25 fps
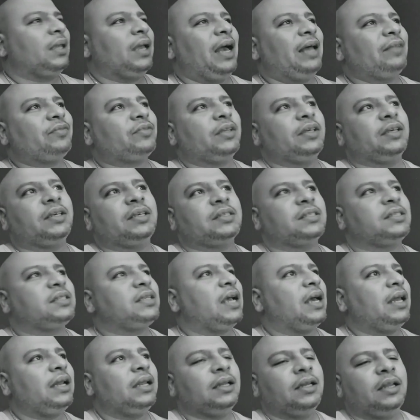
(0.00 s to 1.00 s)
I think his
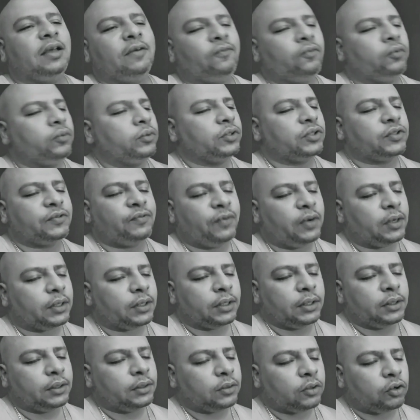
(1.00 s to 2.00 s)
talent level is
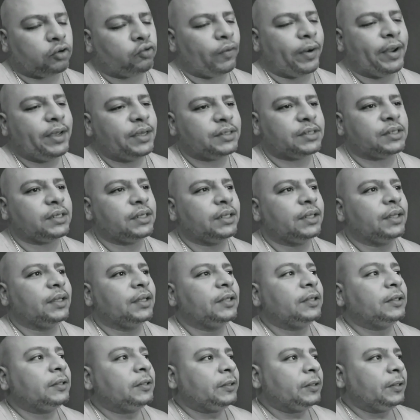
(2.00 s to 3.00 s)
fucking crazy.
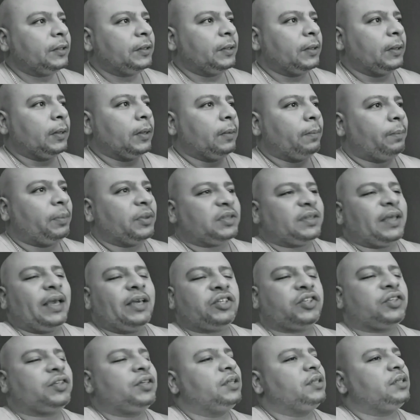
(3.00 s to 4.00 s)
But
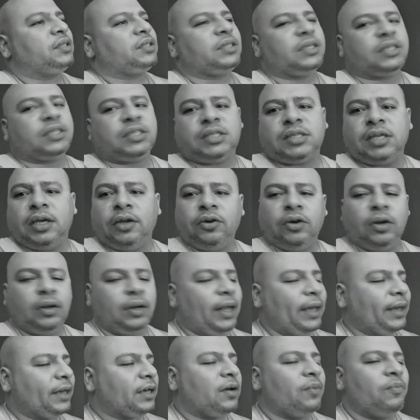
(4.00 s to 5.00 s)
that shit is just,
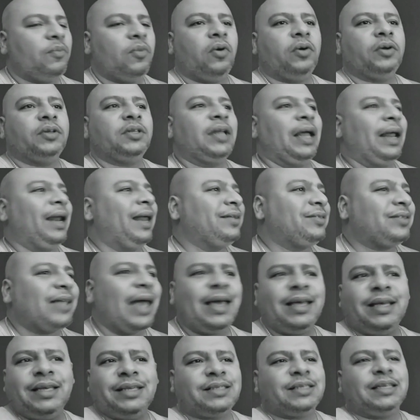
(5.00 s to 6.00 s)
like, come on. Like,
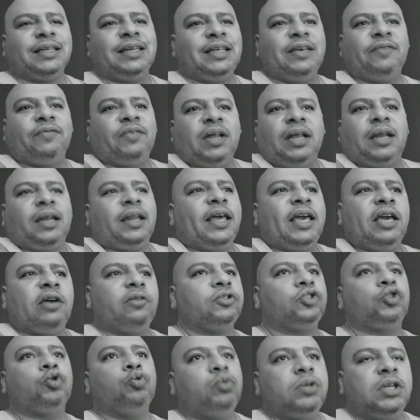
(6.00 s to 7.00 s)
that isn't even a
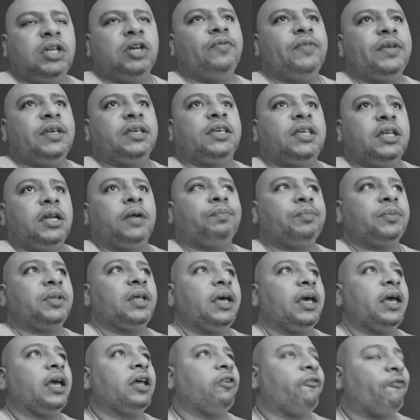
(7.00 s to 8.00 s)
language. You literally get up
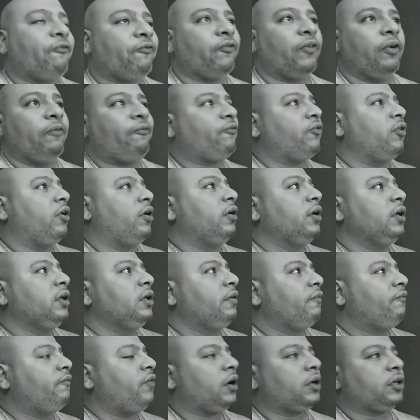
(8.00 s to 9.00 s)
there and for
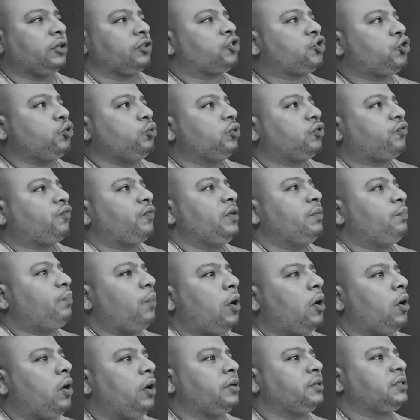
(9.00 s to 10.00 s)
fucking 2 or 3
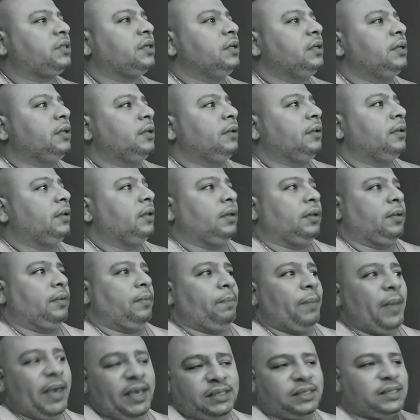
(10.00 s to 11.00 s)
bars,
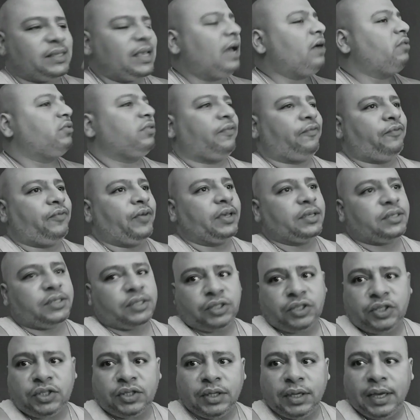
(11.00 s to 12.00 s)
make sound effects
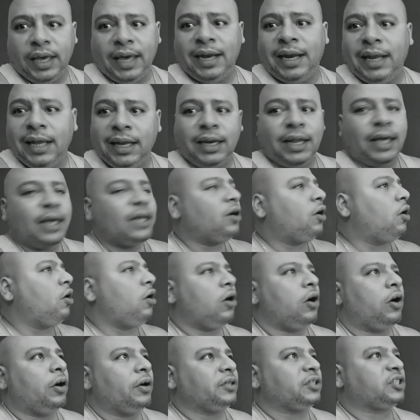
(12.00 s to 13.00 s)
and shit. And then later
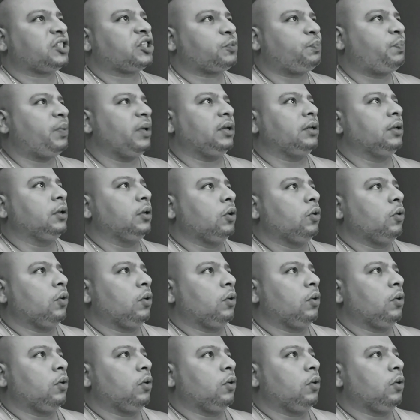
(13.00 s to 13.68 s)
on, spit